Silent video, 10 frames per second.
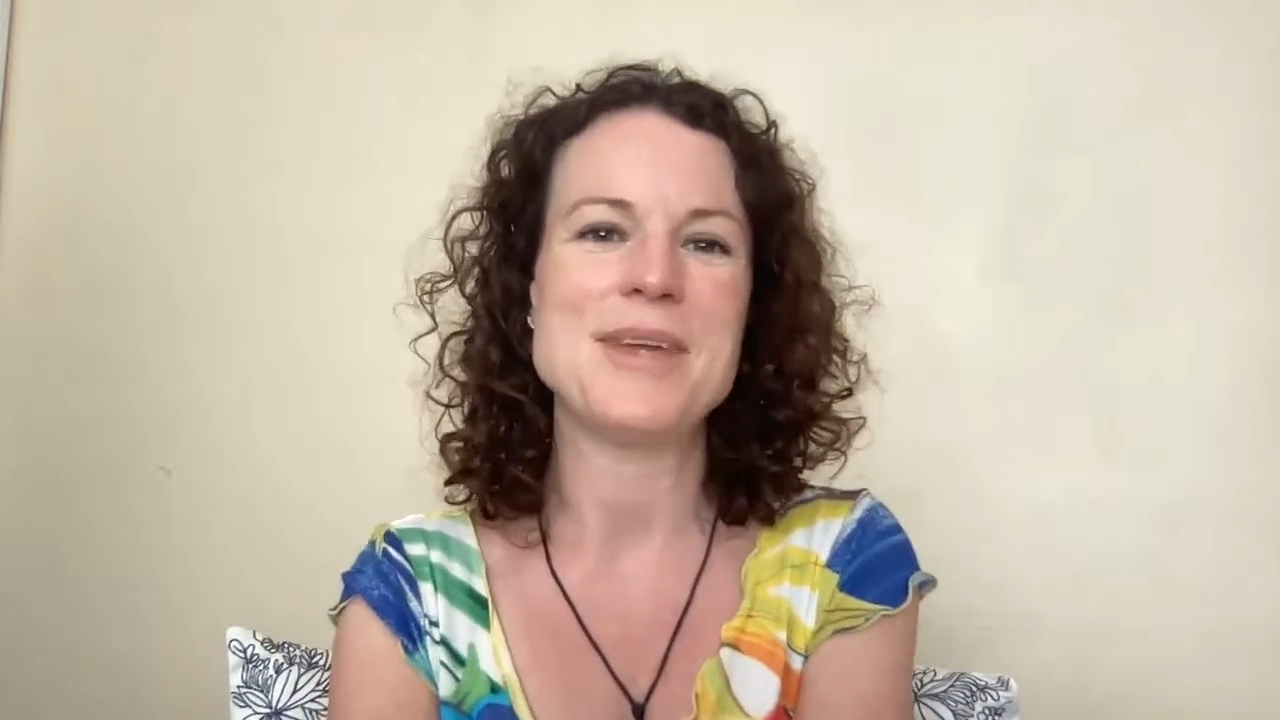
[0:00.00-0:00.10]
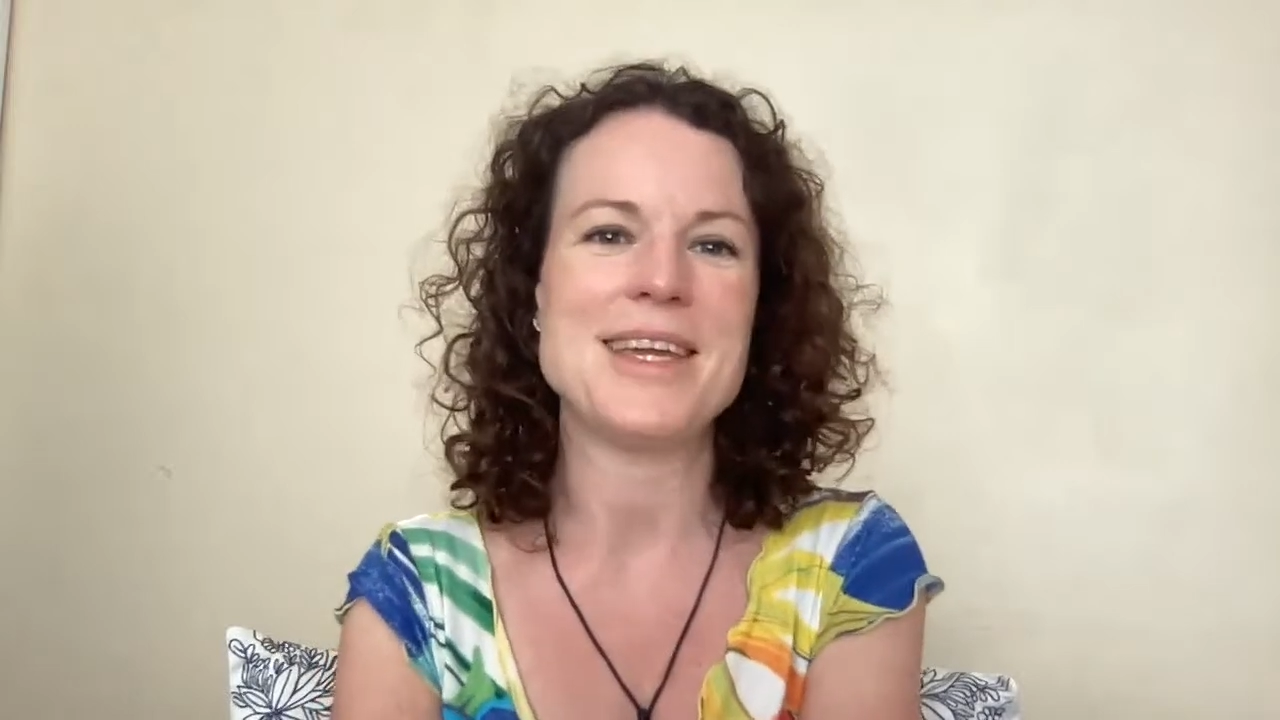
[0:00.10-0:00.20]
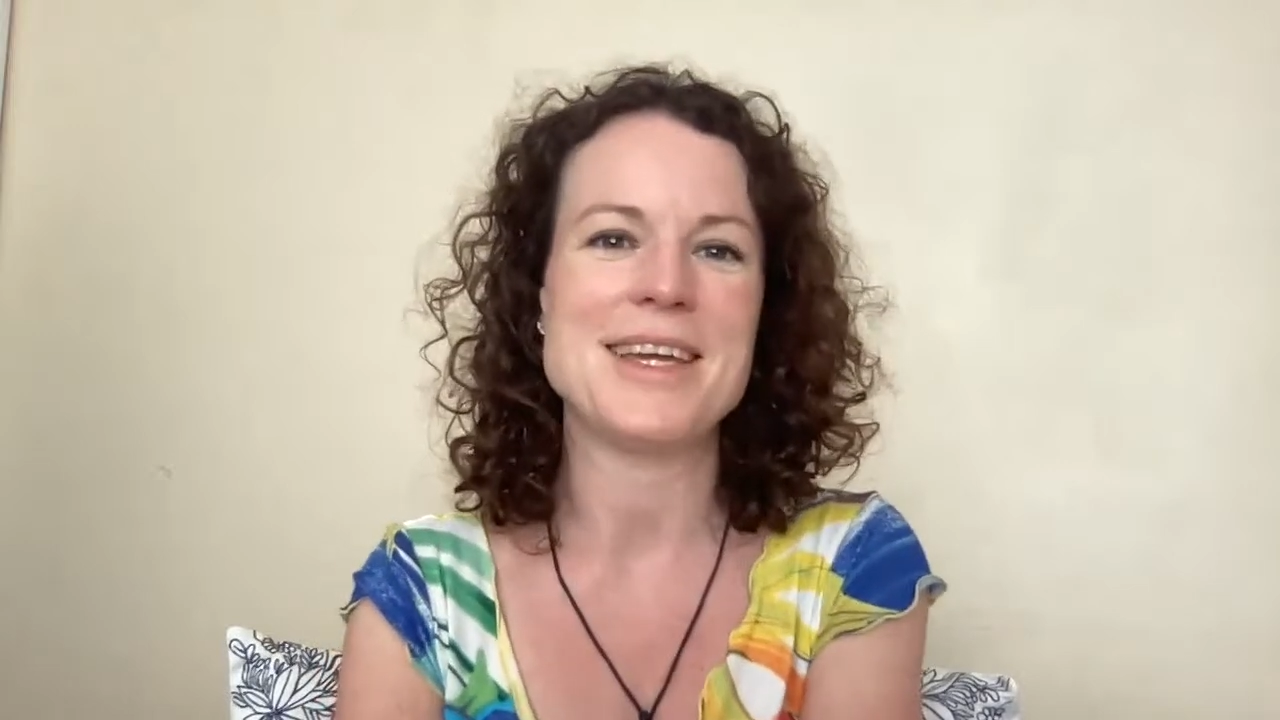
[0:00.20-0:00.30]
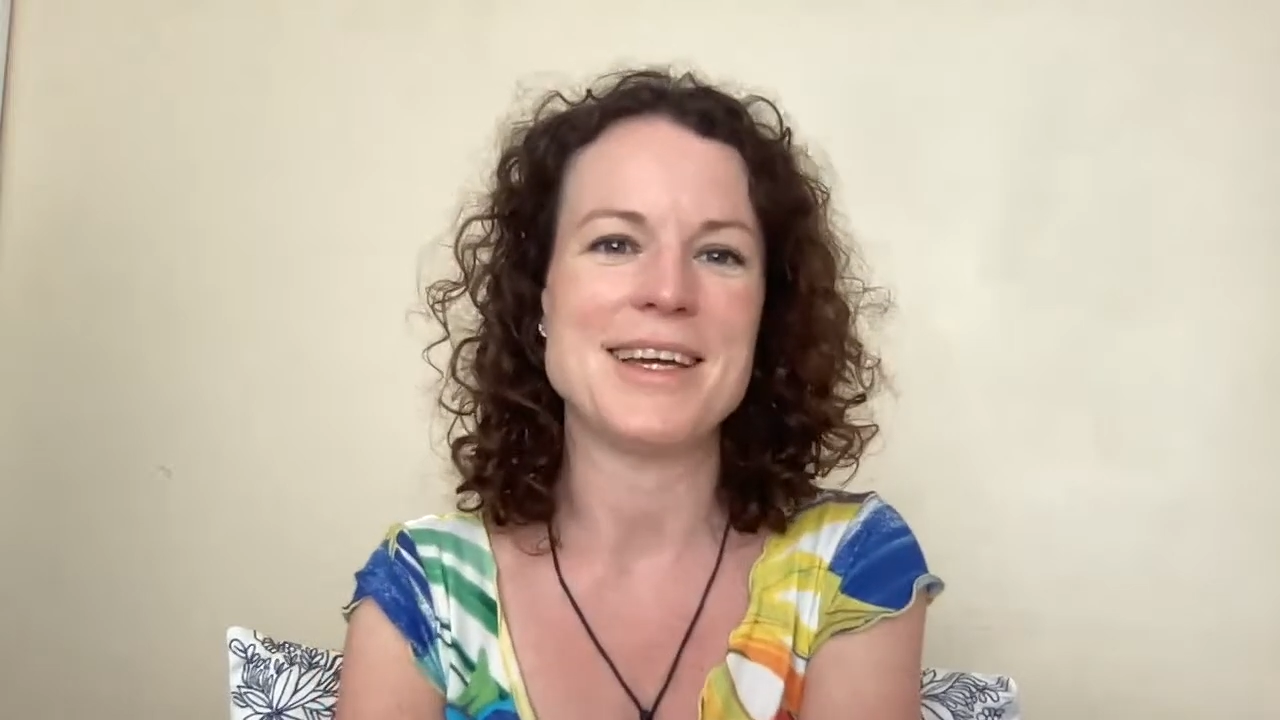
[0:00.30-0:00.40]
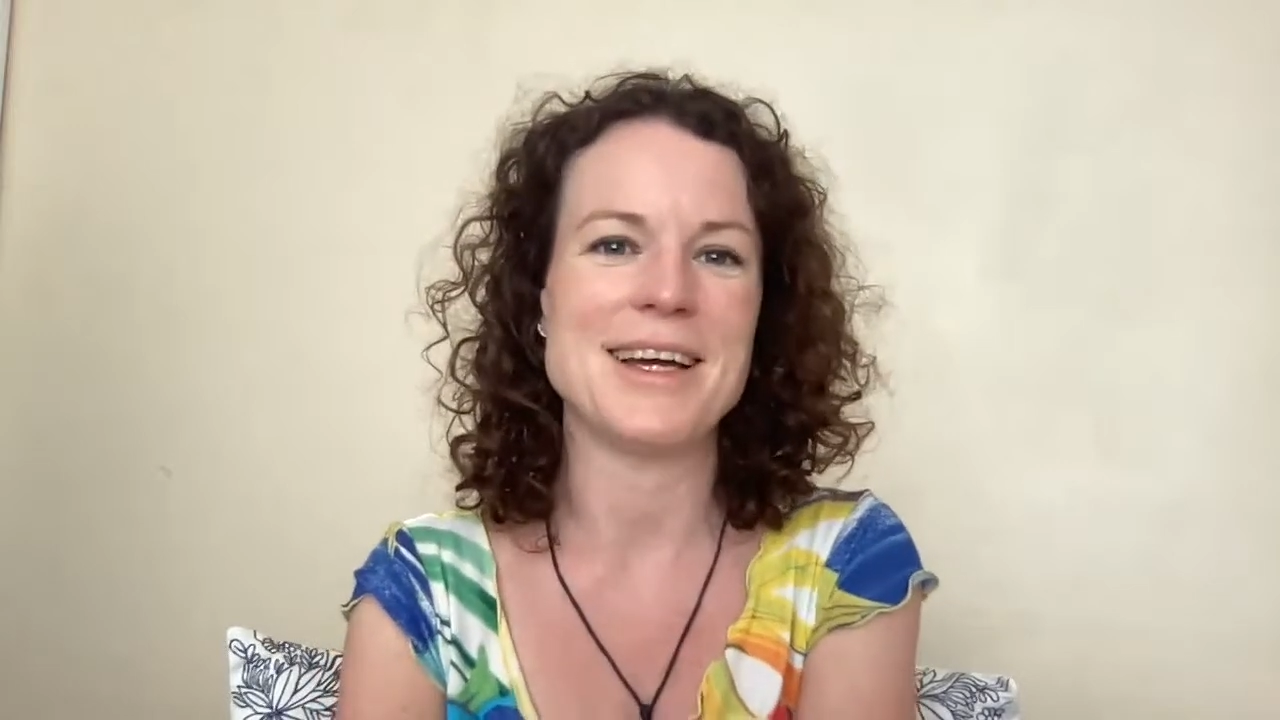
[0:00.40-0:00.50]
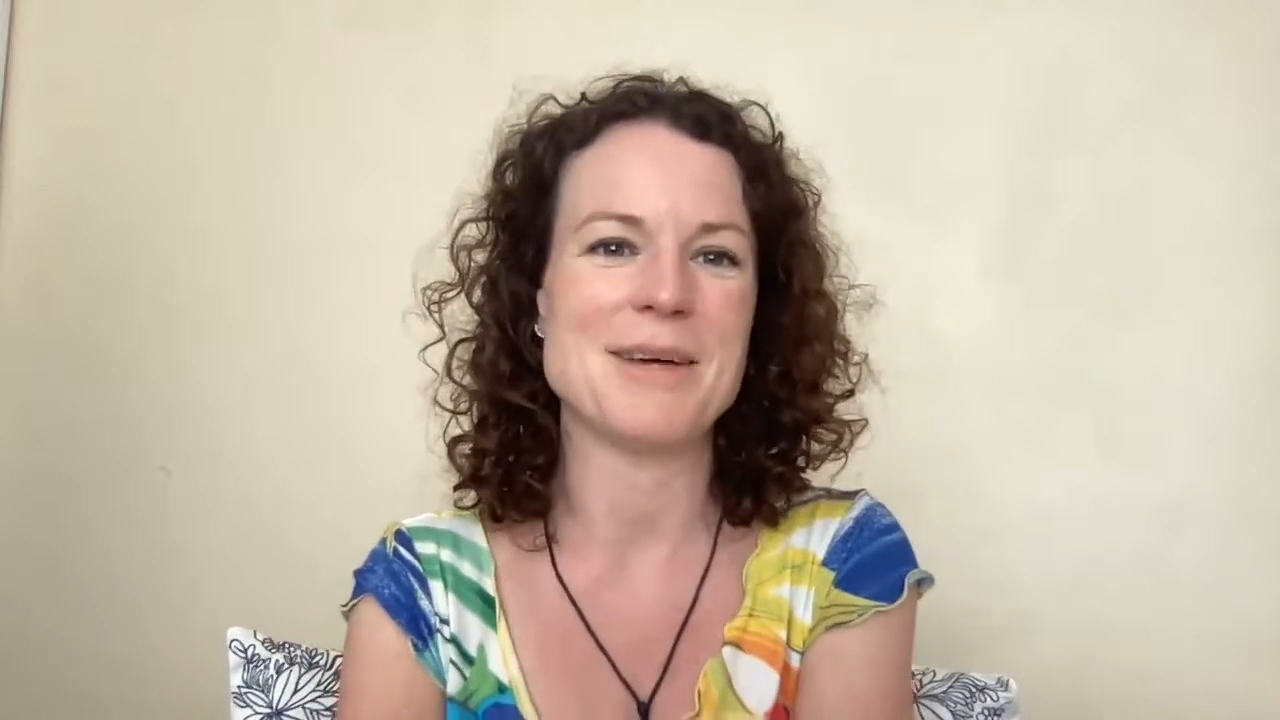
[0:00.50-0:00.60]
here